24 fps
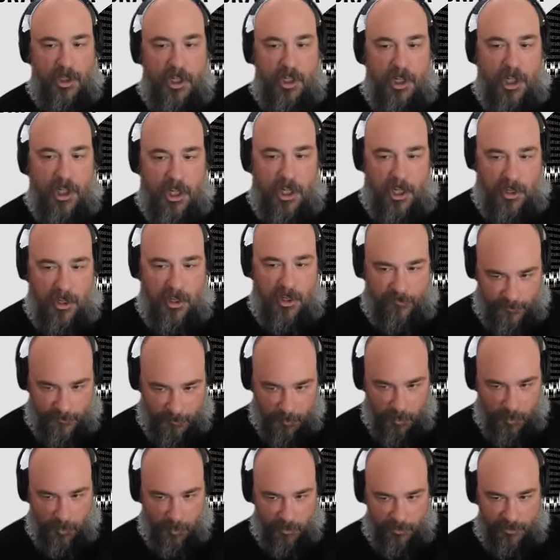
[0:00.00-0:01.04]

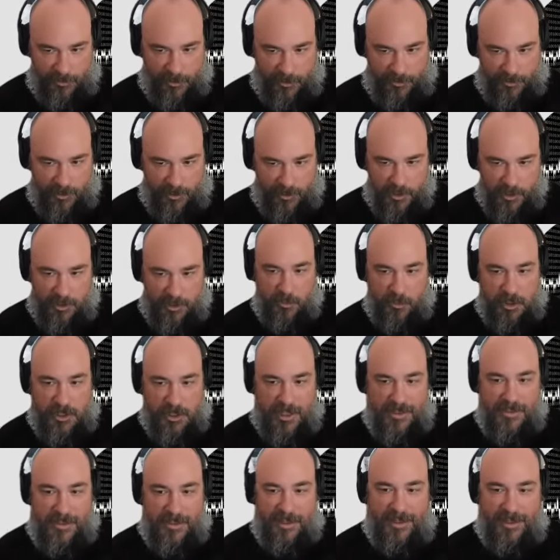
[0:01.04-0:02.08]
comfortable with technology, which
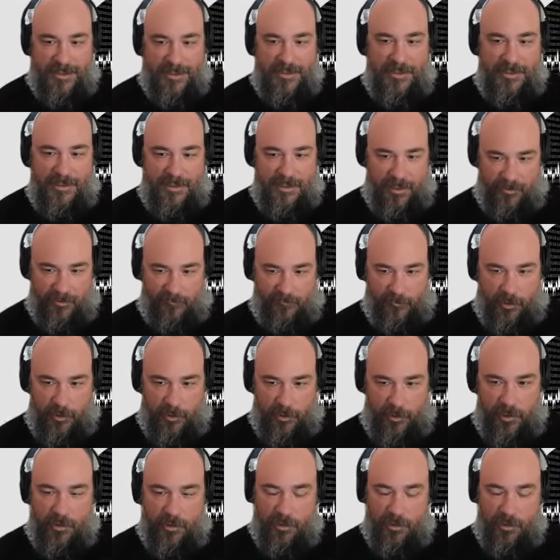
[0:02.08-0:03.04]
I think is different.